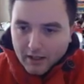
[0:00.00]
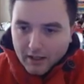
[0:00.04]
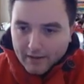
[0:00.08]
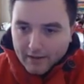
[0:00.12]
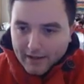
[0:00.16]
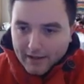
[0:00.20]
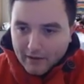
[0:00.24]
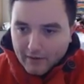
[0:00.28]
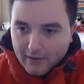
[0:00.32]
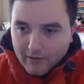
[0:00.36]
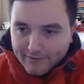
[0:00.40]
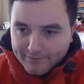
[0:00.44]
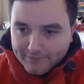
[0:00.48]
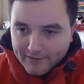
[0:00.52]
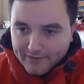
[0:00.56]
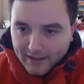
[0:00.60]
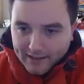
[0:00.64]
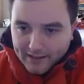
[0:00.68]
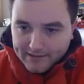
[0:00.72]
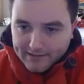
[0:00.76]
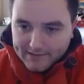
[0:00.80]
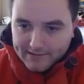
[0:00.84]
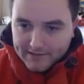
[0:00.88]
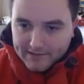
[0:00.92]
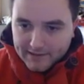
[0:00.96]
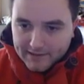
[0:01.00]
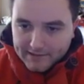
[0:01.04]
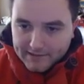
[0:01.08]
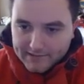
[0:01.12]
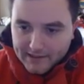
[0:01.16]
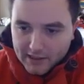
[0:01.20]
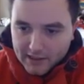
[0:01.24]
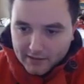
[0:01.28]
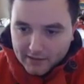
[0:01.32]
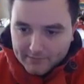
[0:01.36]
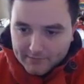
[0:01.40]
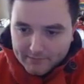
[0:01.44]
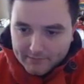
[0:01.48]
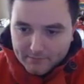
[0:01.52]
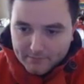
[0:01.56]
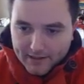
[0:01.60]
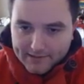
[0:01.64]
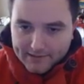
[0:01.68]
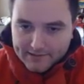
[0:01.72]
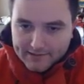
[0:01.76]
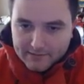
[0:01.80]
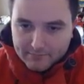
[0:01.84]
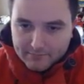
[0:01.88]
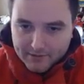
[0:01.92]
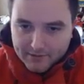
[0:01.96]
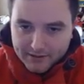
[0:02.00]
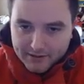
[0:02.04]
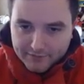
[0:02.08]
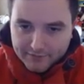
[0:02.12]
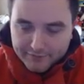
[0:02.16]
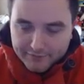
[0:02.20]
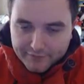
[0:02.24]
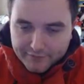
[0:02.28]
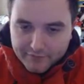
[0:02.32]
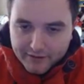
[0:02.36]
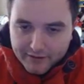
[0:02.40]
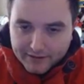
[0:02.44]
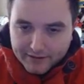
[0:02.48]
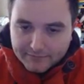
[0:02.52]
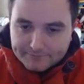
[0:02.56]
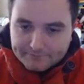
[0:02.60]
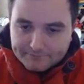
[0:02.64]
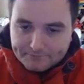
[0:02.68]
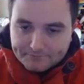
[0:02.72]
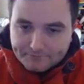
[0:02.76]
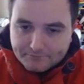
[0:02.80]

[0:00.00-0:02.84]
Now after a six, he comes back to b three,